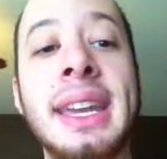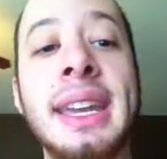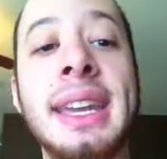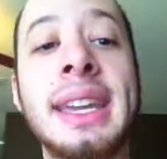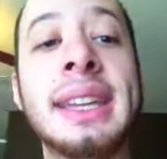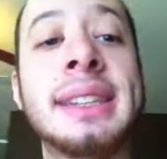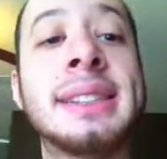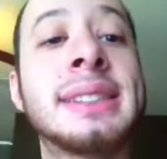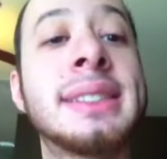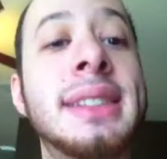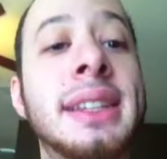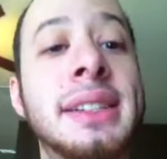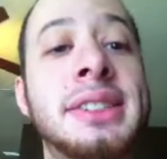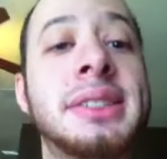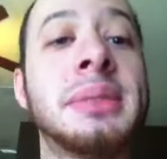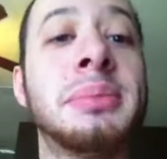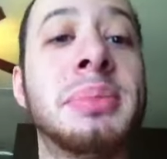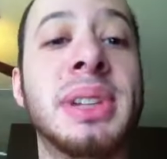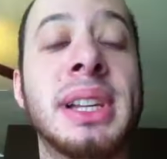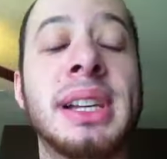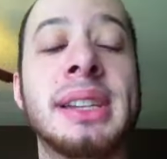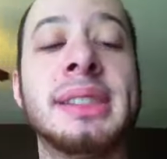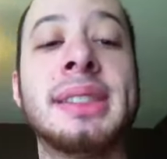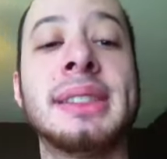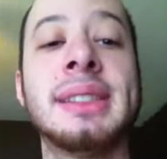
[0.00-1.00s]
it's such a
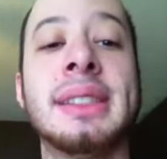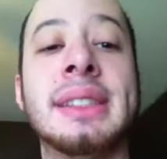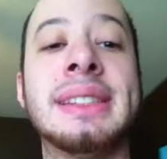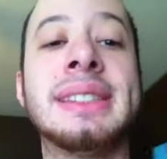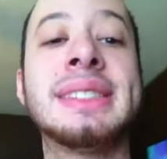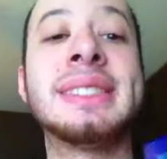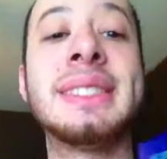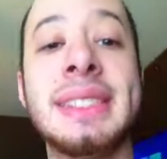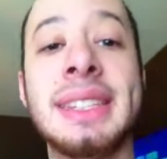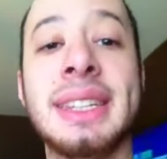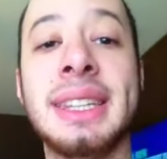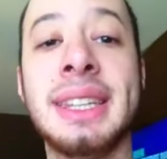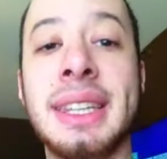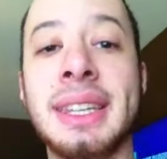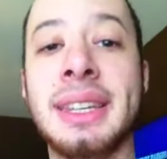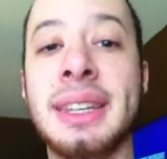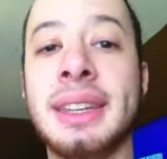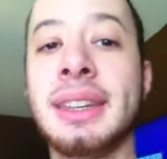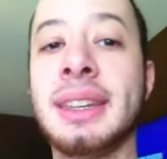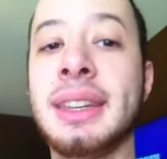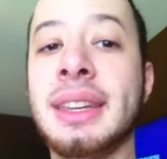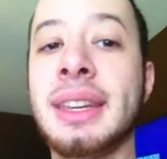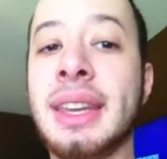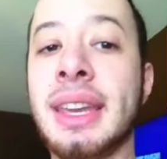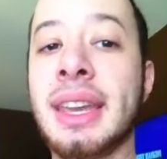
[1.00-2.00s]
blessing to see
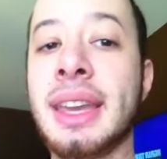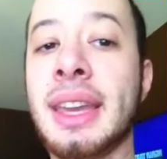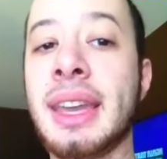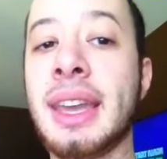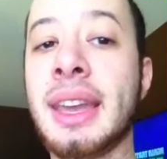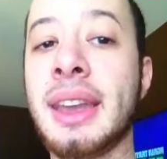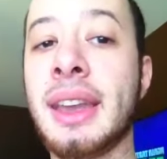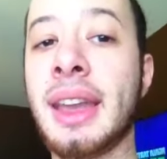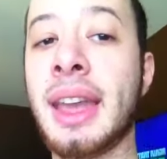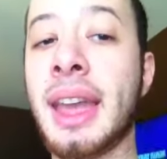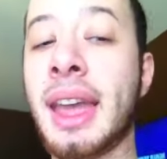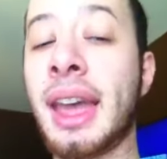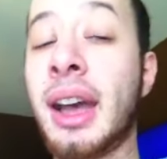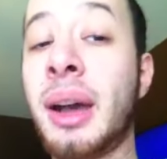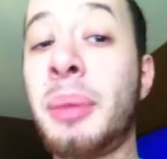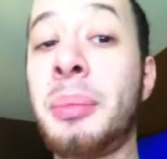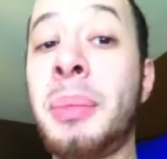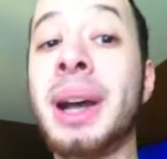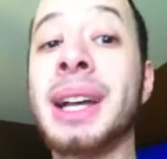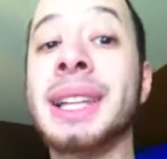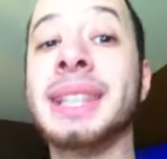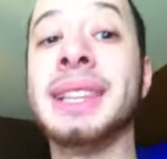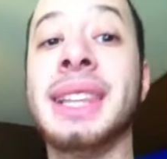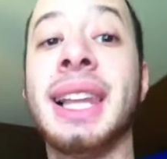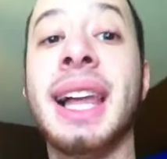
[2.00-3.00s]
how
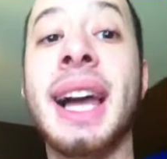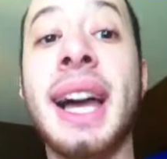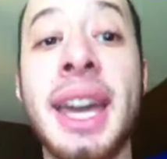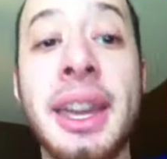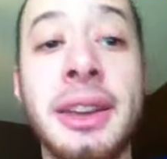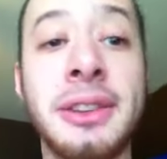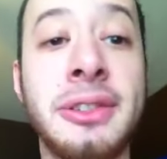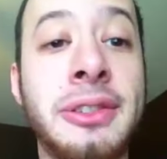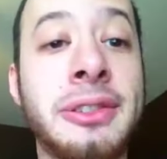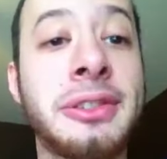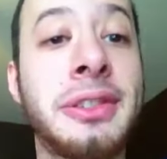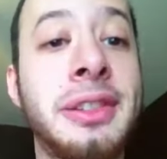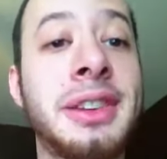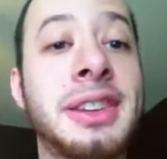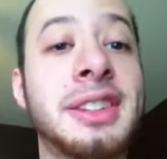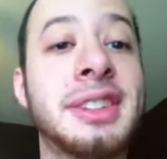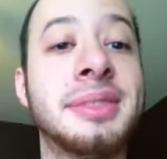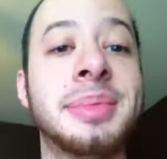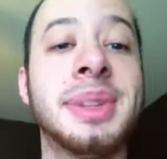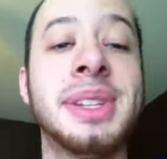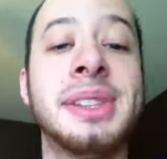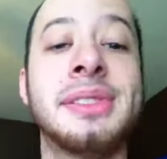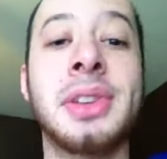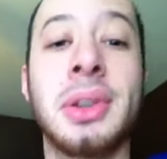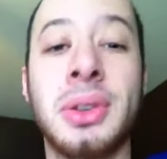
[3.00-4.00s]
my life has
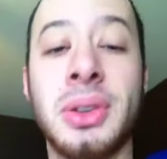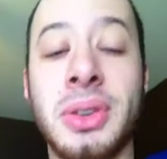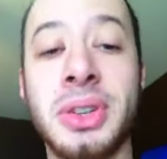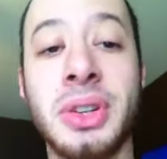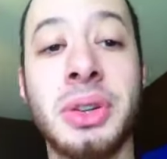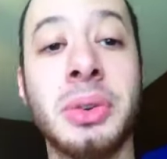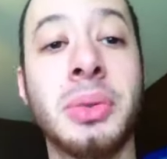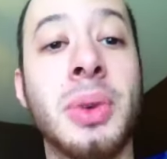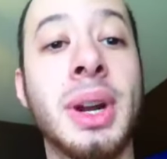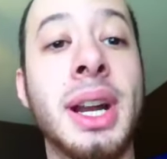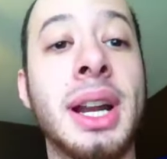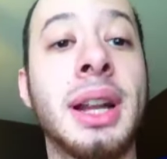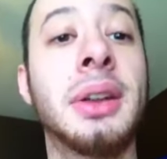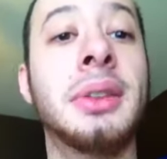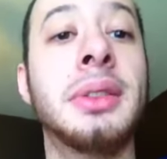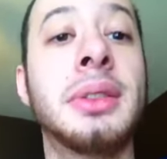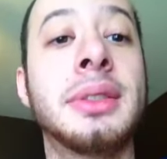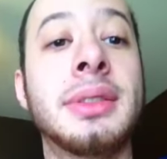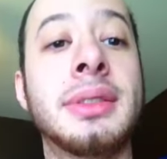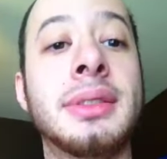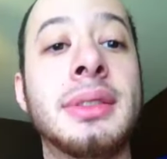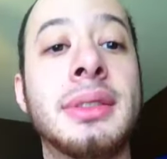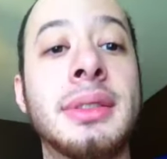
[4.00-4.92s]
been turned around.